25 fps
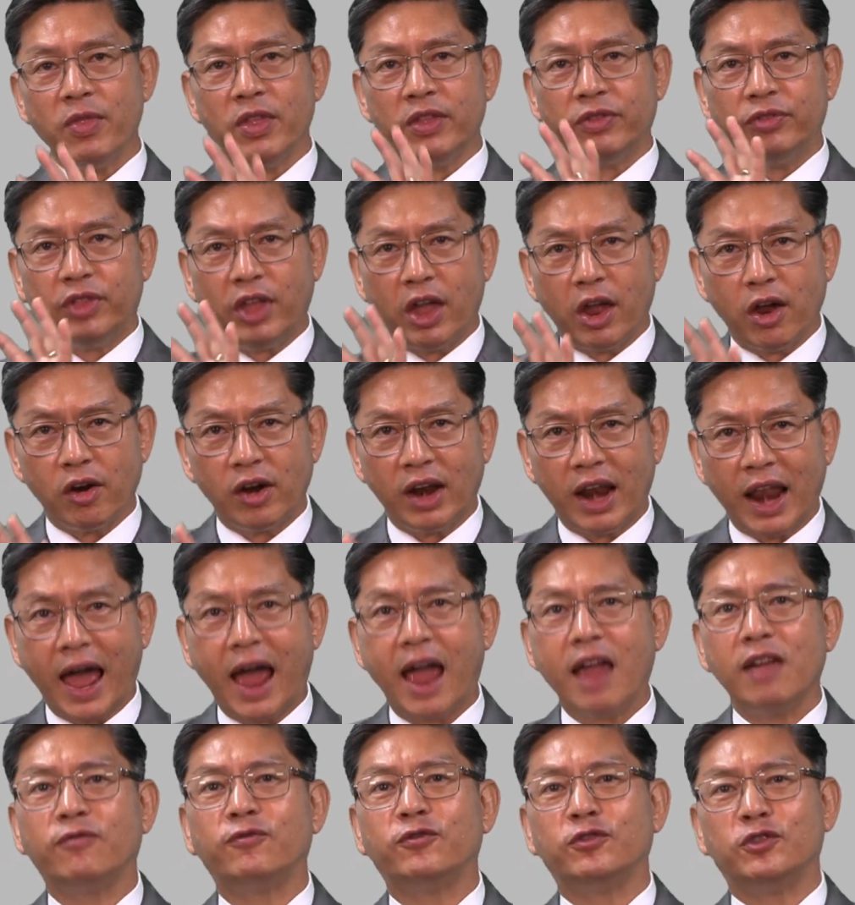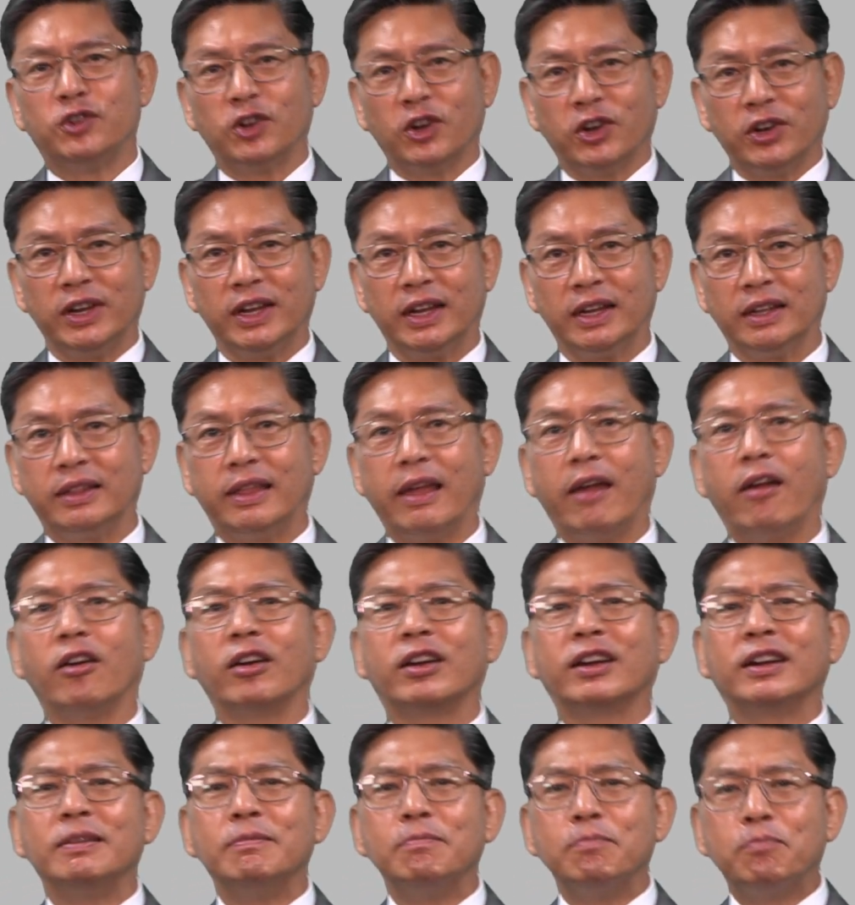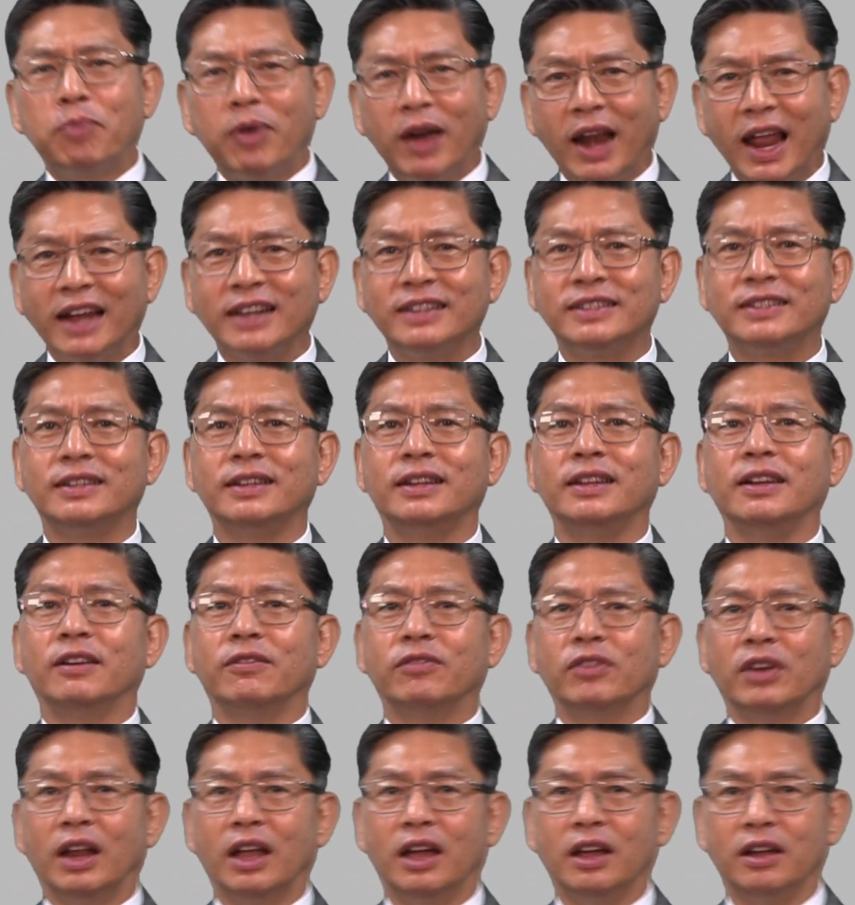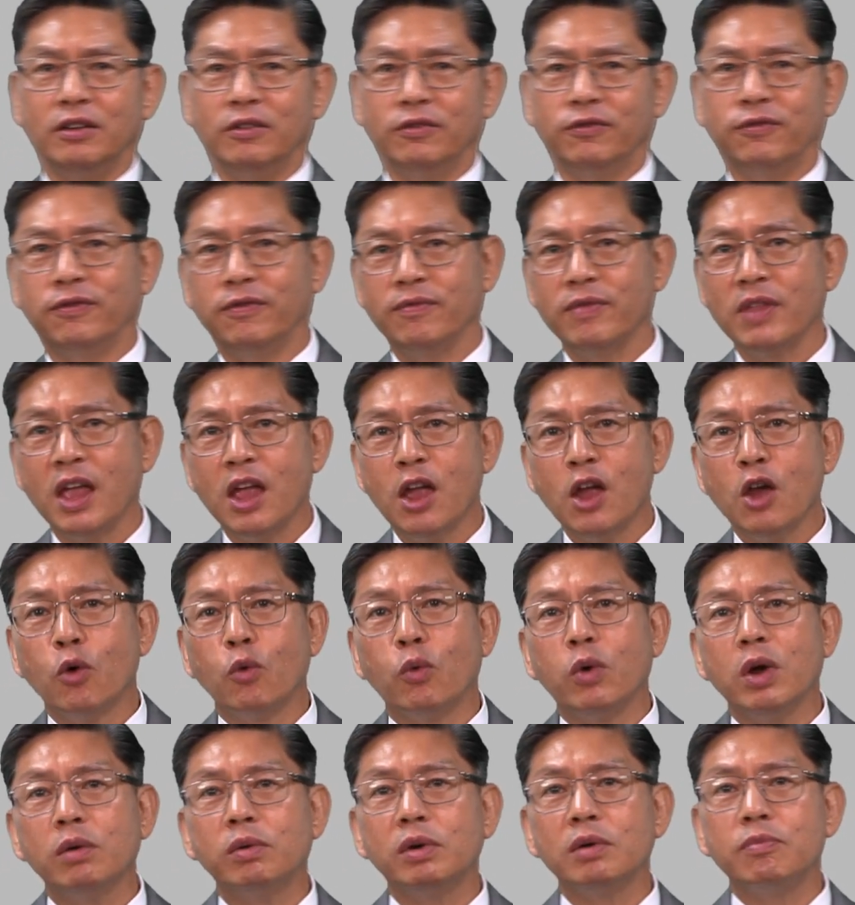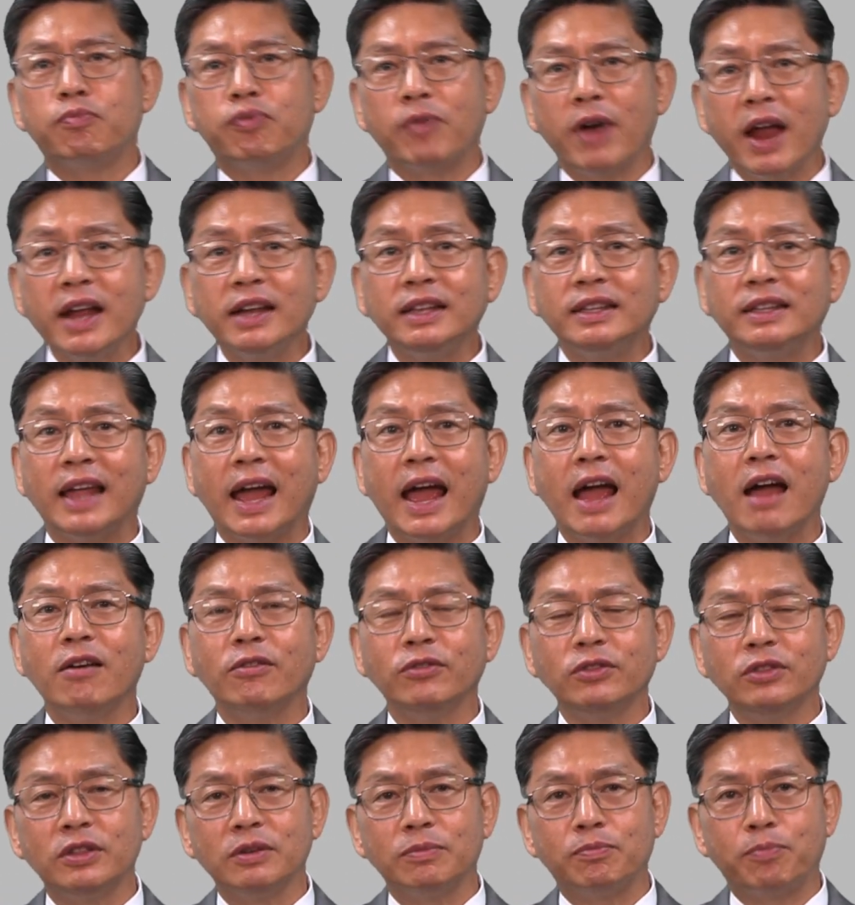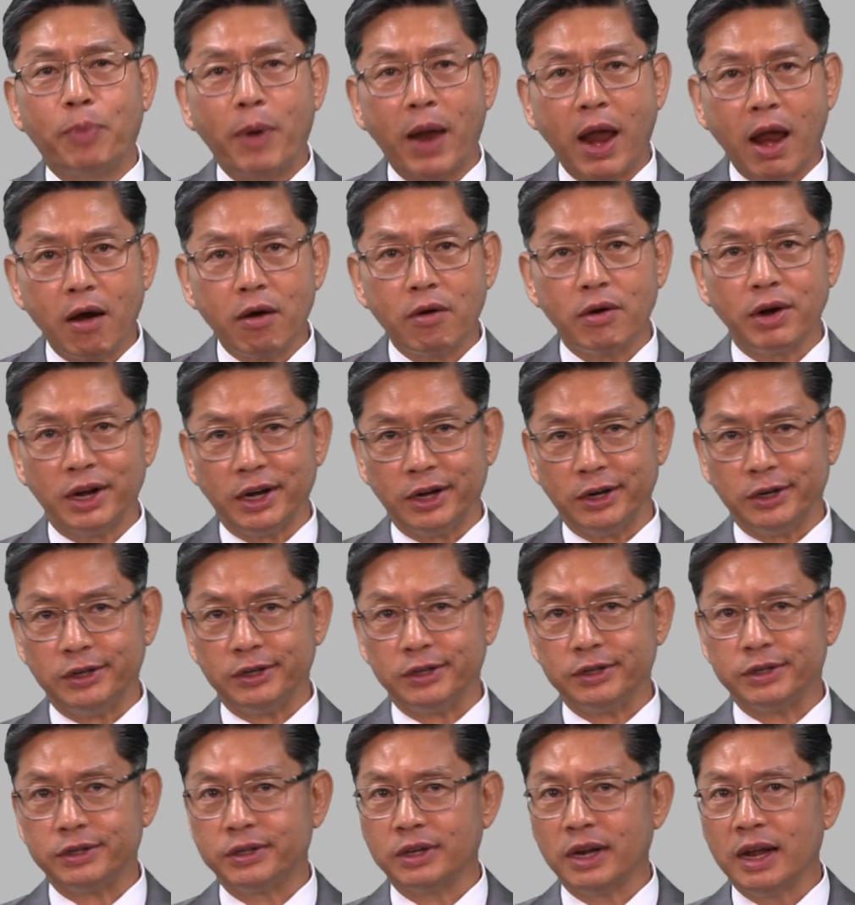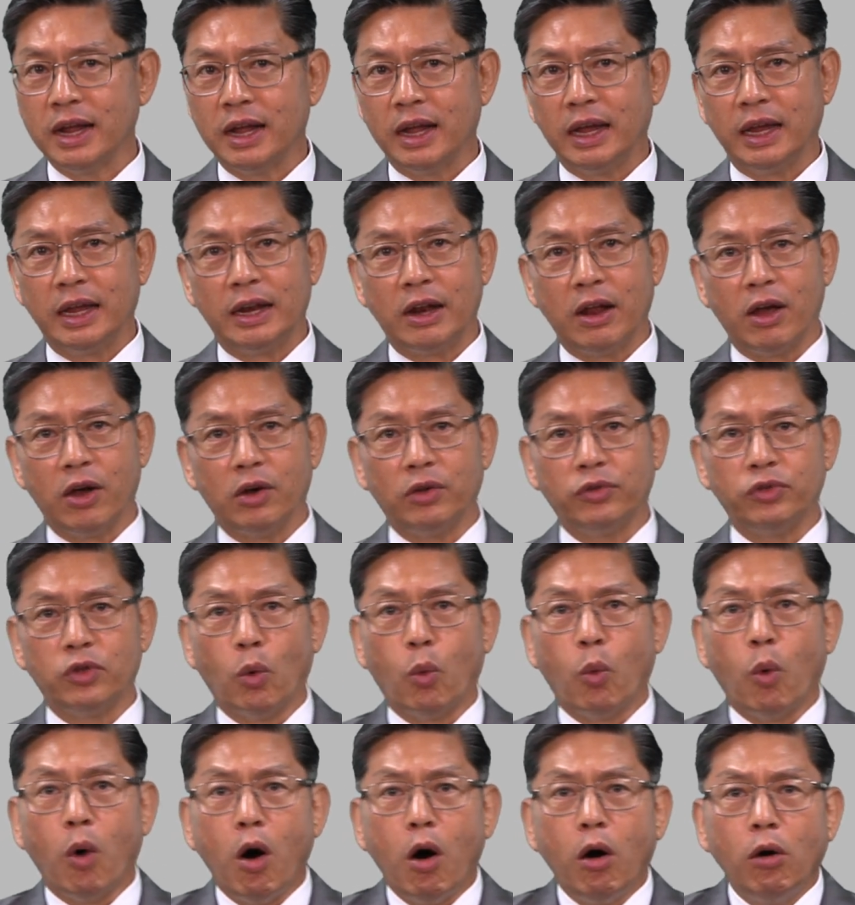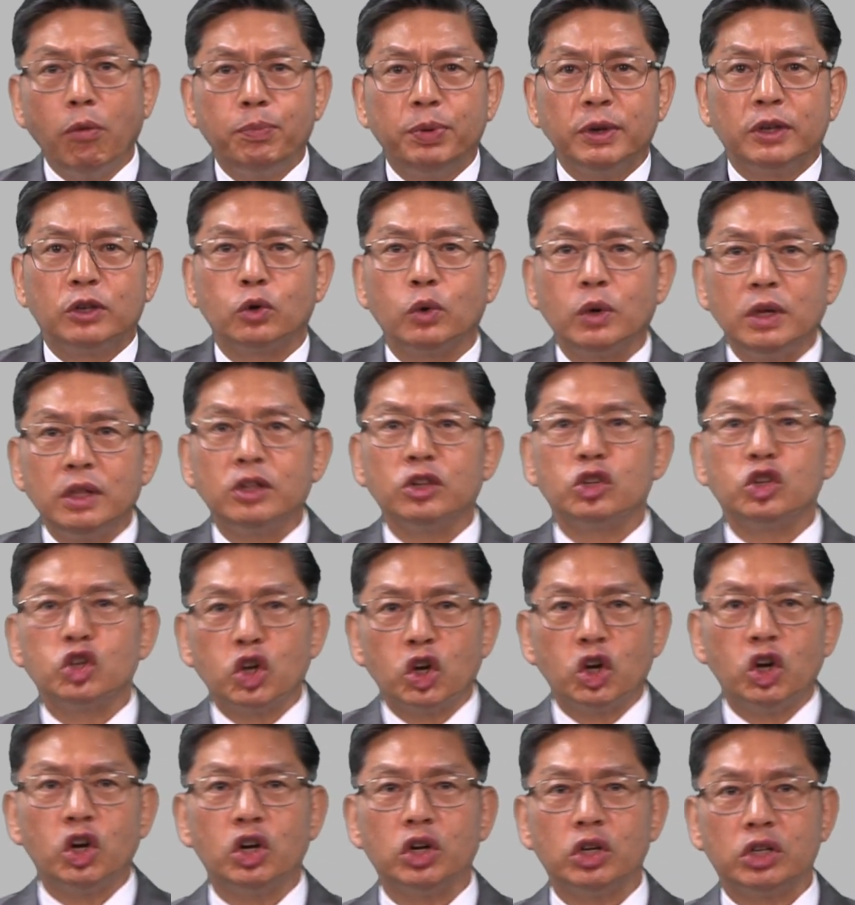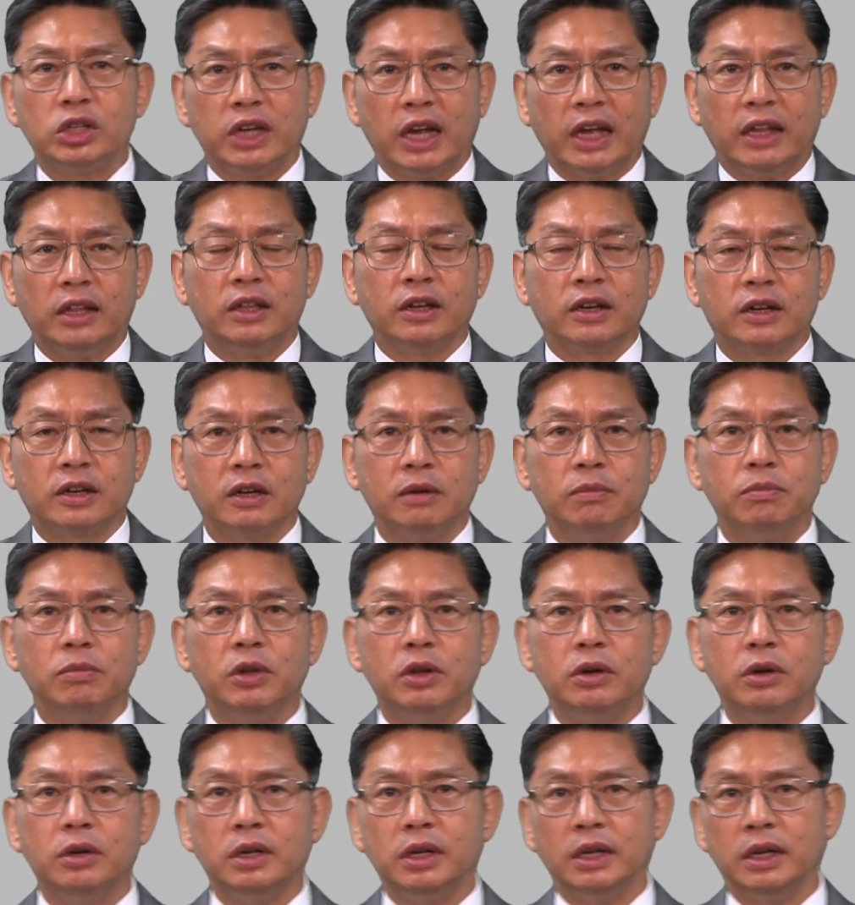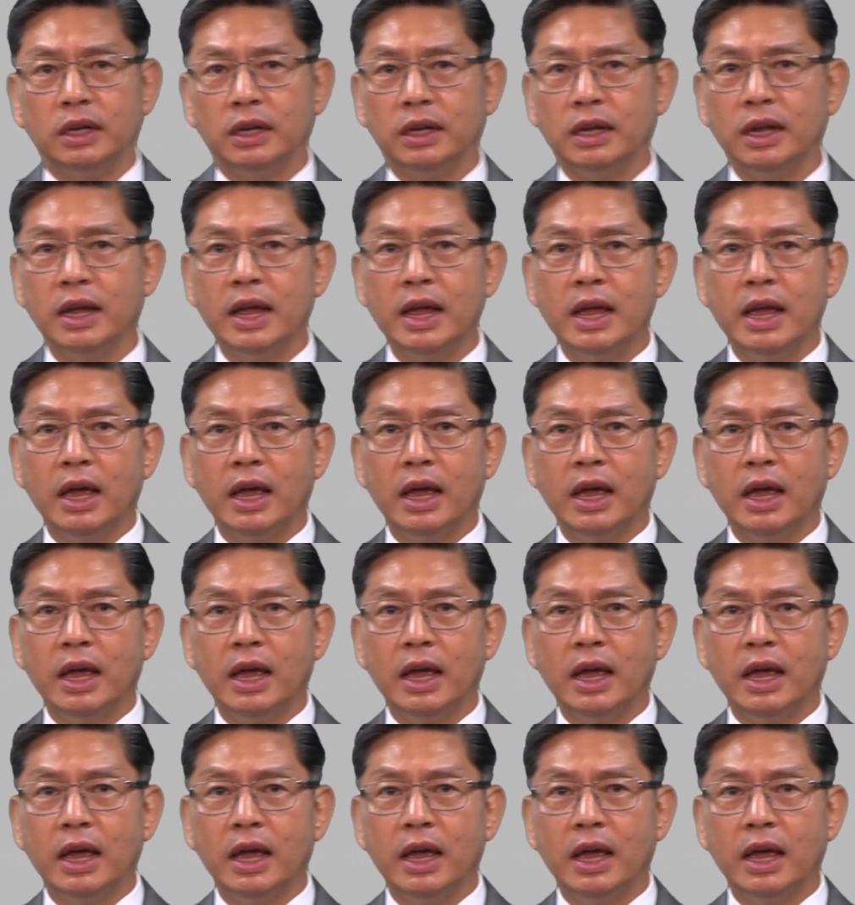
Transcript: their life journey, their complexity of life. We will break down the barriers, the wall between the church and the community.